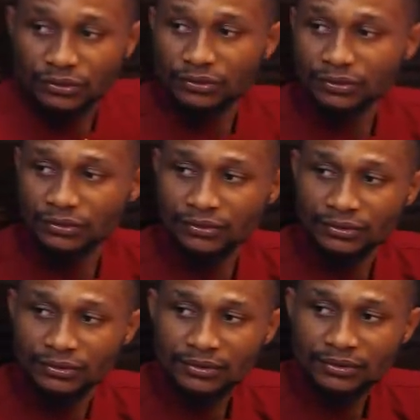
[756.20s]
My
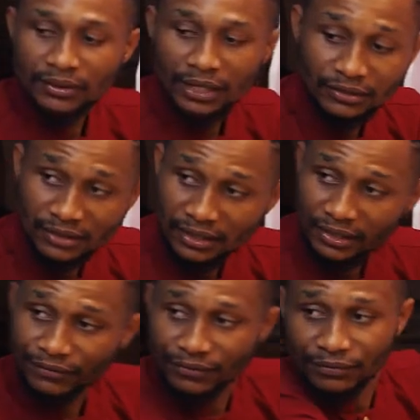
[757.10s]
house. I should get
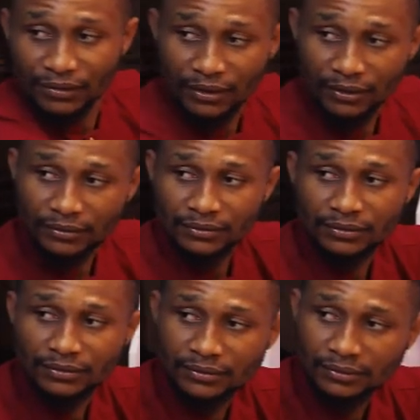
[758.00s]
out. You, you have the
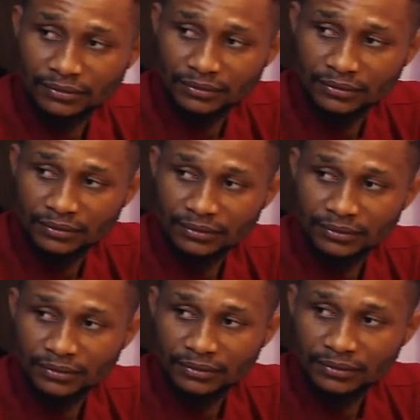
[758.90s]
nerve to want to start
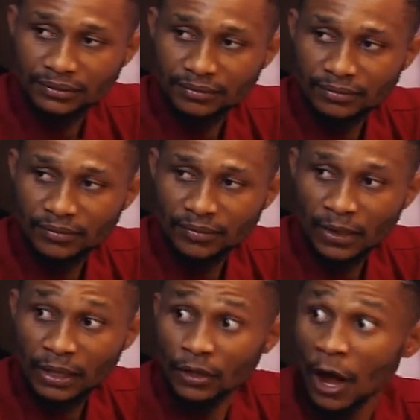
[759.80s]
accusing me. Get out
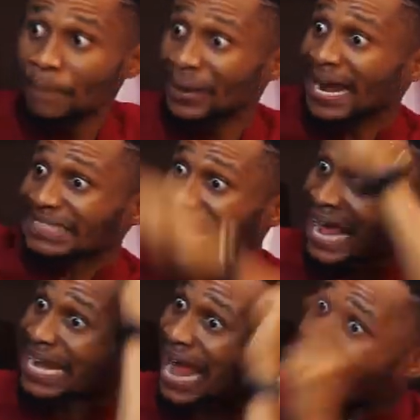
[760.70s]
of my your house. Your parents
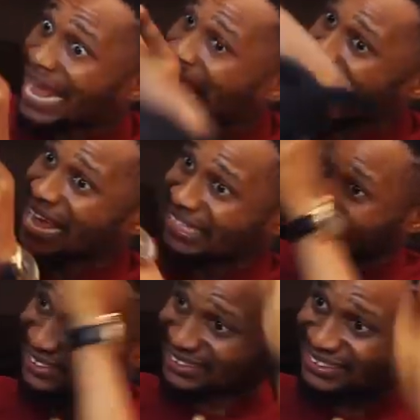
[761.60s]
are liars.
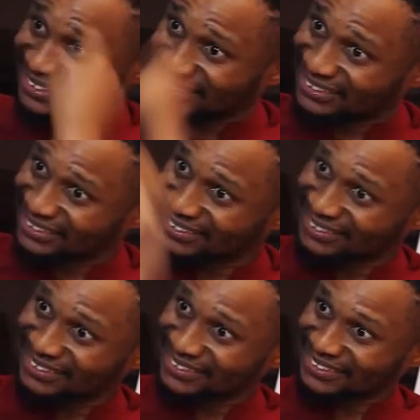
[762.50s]
No, your family is a
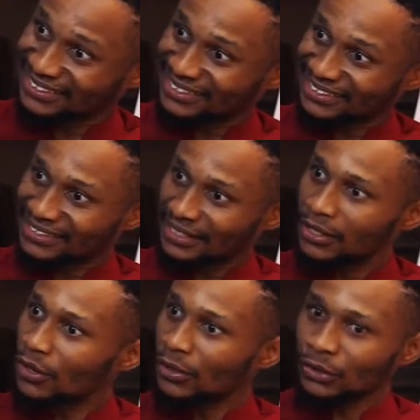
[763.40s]
liars.
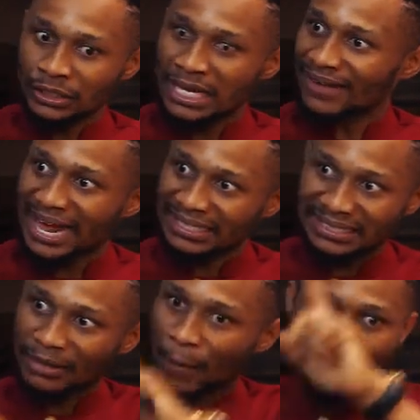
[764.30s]
No, you never had the
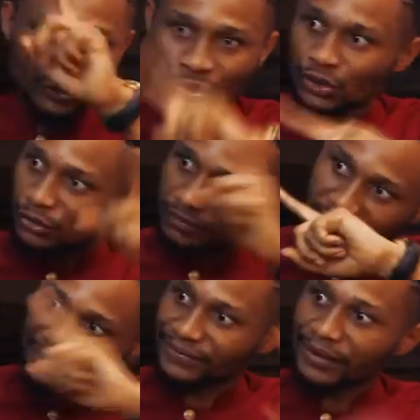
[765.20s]
your opportunity to meet
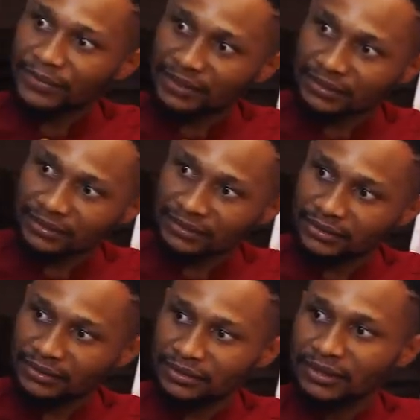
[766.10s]
their family.
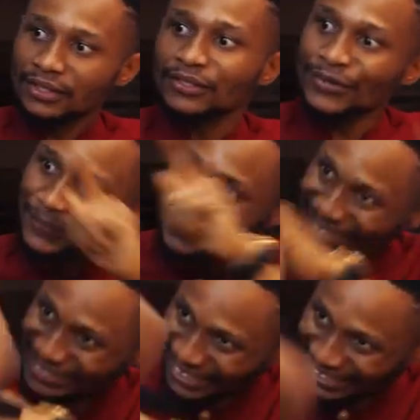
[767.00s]
Are liars. Your
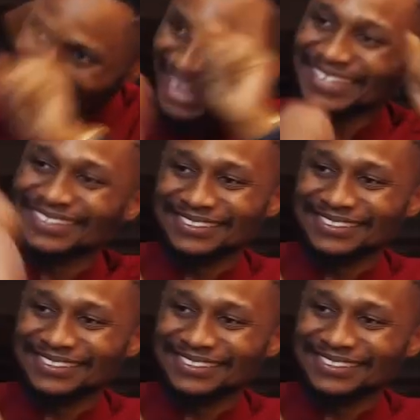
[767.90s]
parents are you, liars.